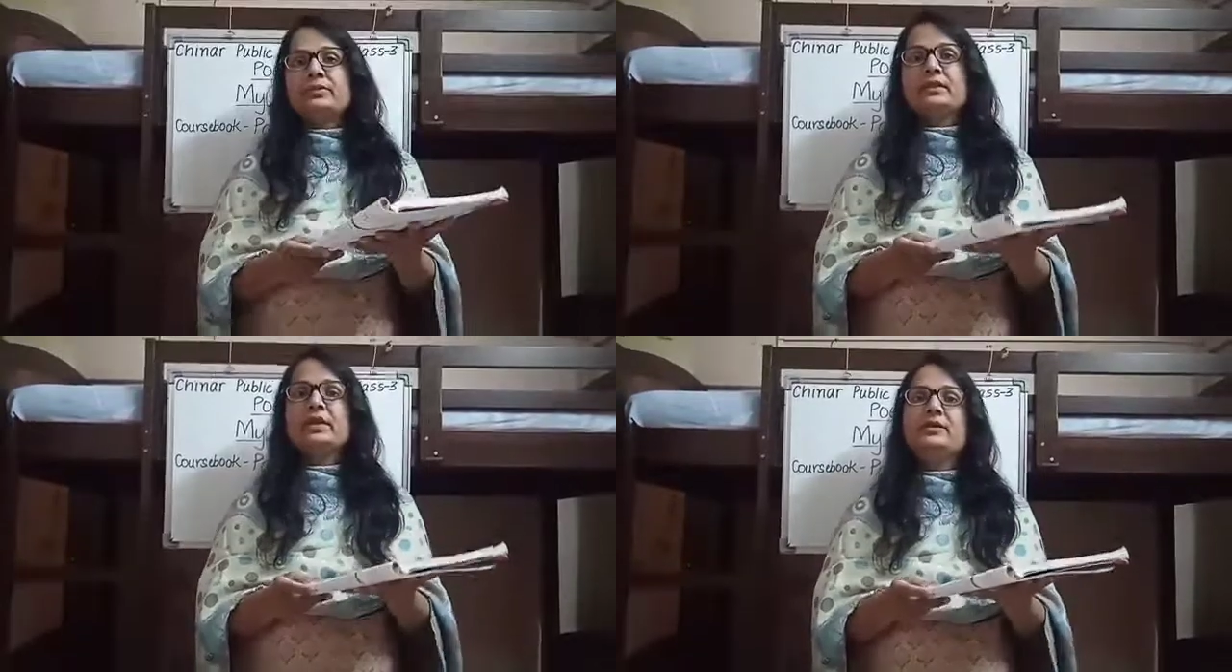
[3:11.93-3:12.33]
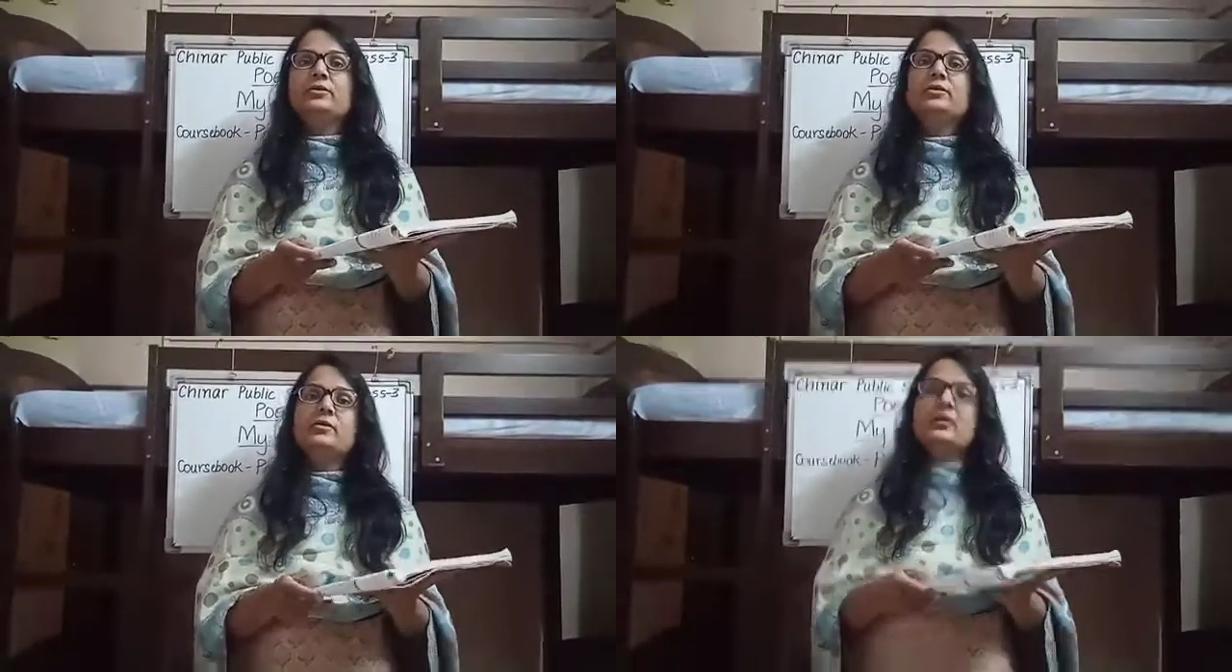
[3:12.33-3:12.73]
then
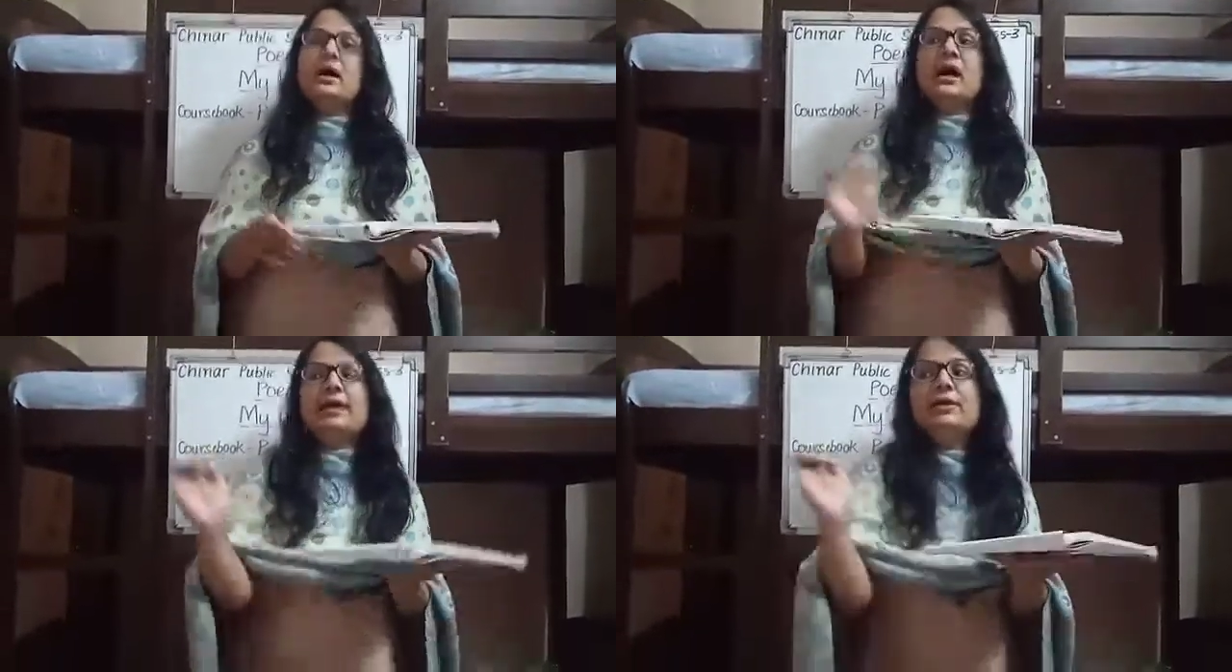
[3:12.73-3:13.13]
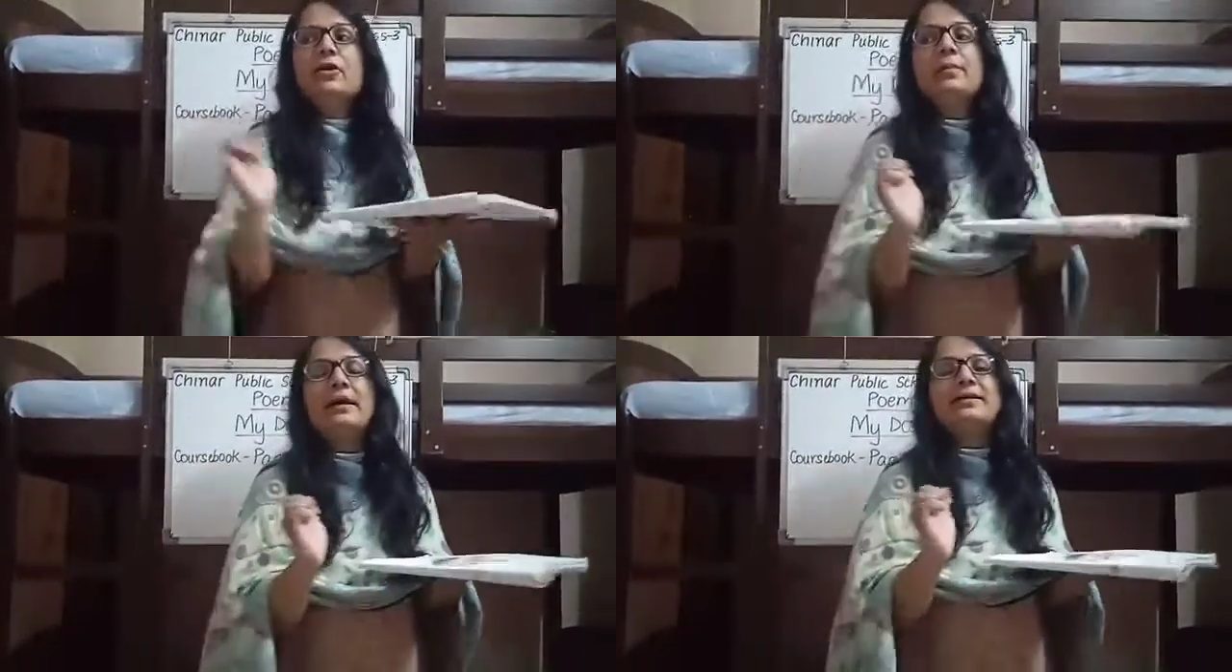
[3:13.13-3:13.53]
you hide
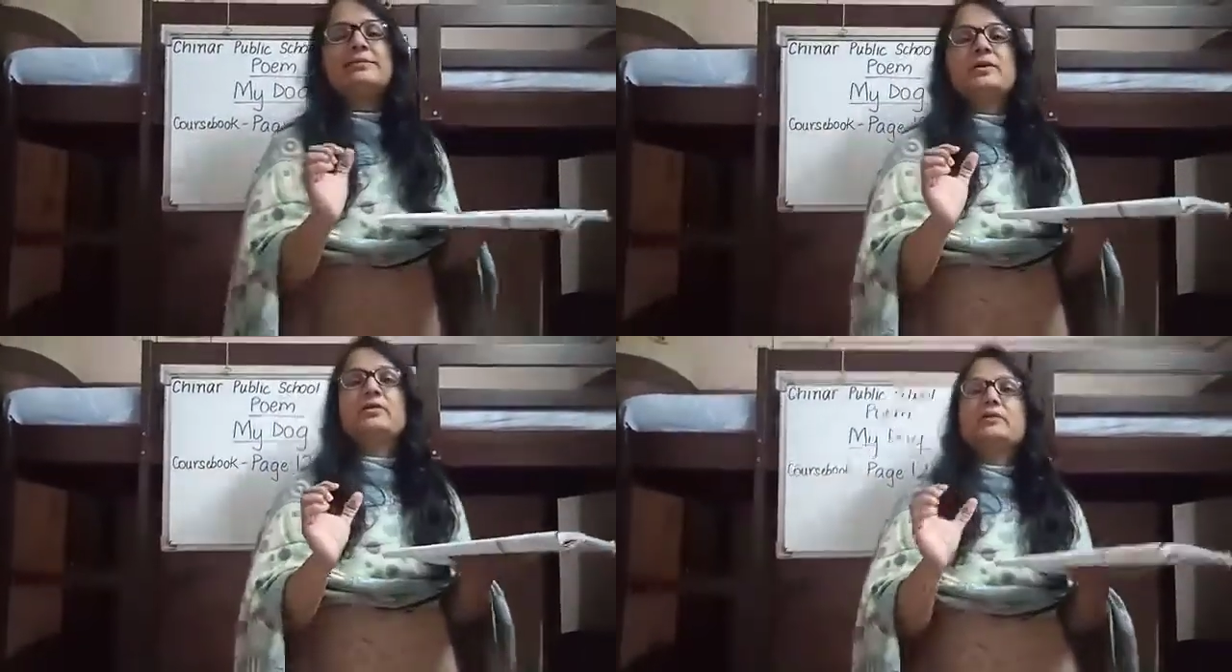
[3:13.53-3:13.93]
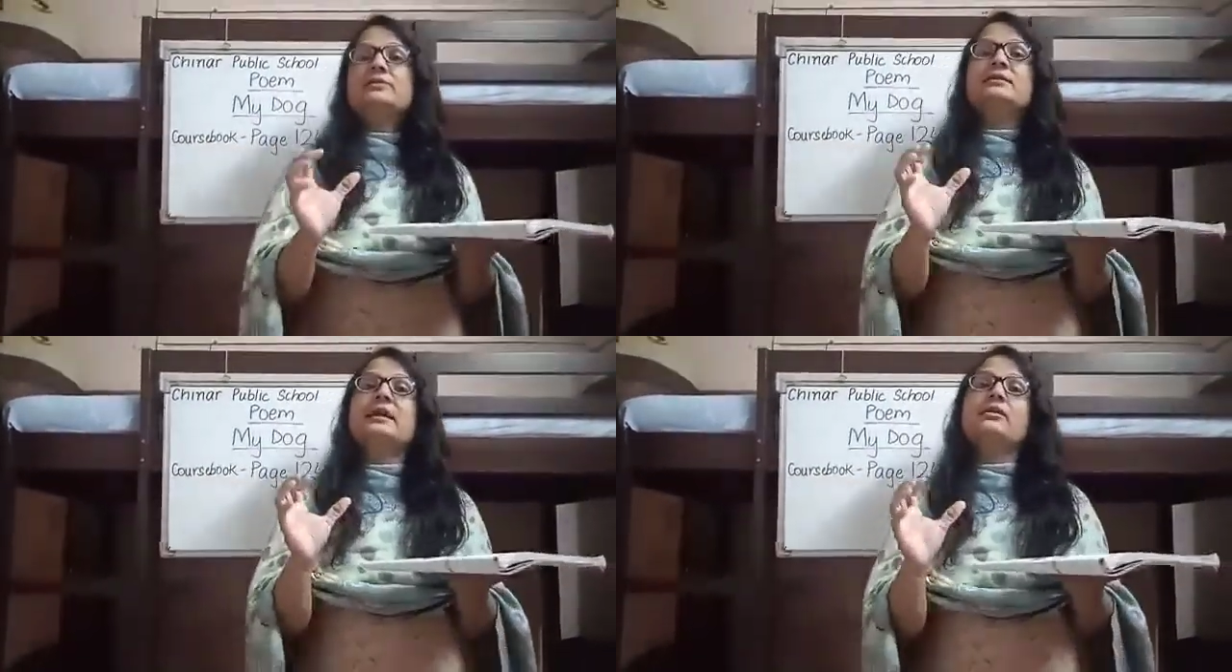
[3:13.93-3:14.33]
your mats because
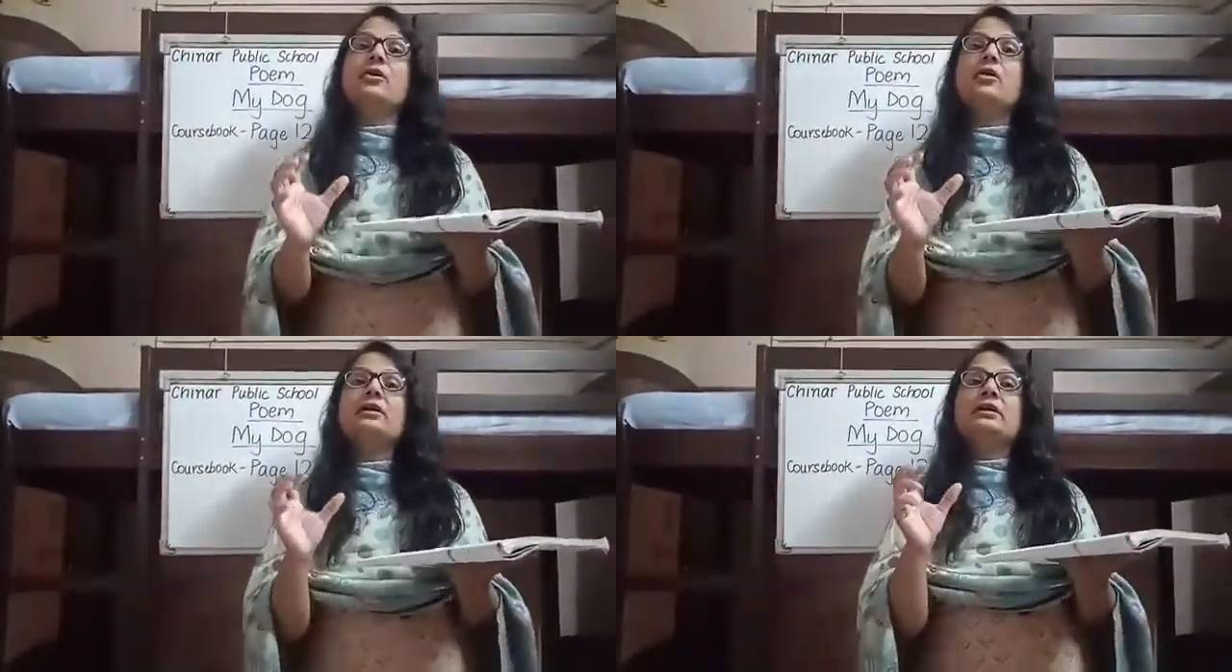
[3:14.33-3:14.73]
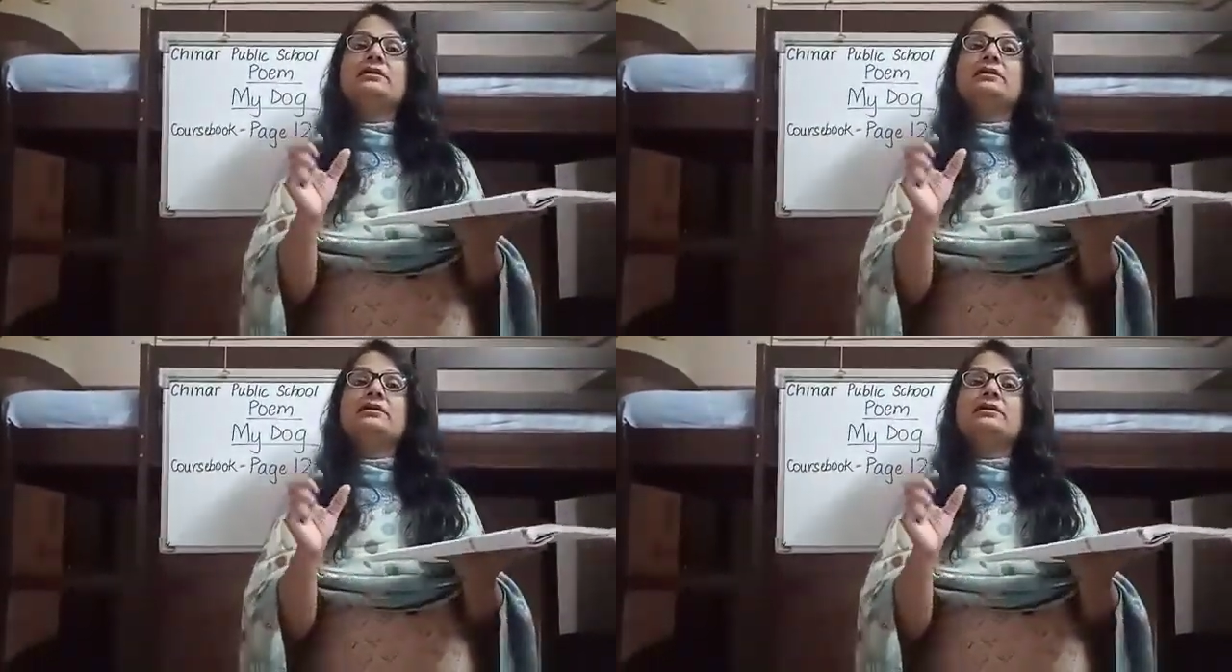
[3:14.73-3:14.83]
that dog